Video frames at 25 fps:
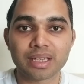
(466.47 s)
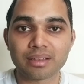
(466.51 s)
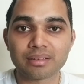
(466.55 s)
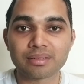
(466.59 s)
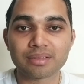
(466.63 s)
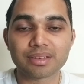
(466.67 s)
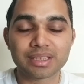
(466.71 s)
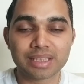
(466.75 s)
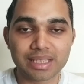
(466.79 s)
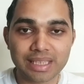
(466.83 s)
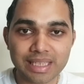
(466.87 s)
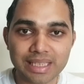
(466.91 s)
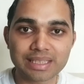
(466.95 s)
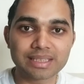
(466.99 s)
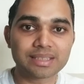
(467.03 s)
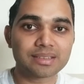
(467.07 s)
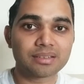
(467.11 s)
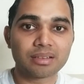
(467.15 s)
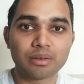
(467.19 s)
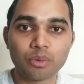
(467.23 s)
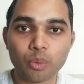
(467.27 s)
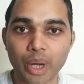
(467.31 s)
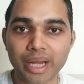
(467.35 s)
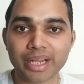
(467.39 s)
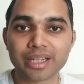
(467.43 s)
these
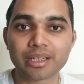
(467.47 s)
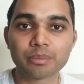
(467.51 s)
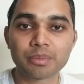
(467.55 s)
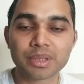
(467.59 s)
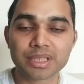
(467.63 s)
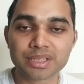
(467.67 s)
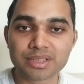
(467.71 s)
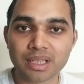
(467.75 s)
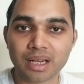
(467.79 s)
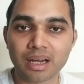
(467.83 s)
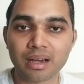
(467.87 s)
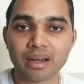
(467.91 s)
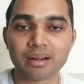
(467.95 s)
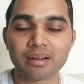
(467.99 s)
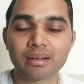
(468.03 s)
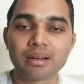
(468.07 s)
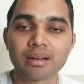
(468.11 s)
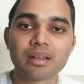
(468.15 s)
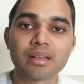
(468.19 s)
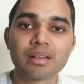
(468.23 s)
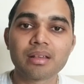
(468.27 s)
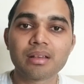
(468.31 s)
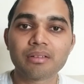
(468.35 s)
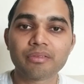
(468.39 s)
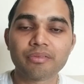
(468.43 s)
vitamins are
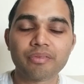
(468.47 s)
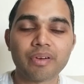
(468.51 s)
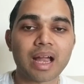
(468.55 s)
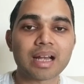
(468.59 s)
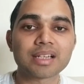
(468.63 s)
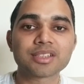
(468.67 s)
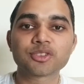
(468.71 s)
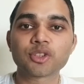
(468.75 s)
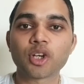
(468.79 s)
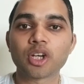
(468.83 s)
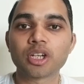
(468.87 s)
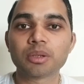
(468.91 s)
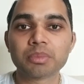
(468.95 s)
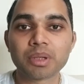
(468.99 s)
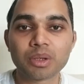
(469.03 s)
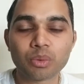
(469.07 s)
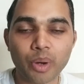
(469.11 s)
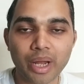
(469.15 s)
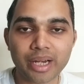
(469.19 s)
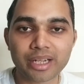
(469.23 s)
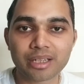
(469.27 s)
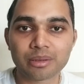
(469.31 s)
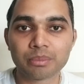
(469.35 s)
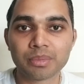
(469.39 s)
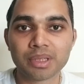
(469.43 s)
fat soluble
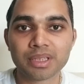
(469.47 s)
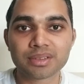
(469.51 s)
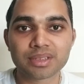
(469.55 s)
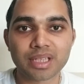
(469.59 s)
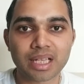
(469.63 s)
vitamins,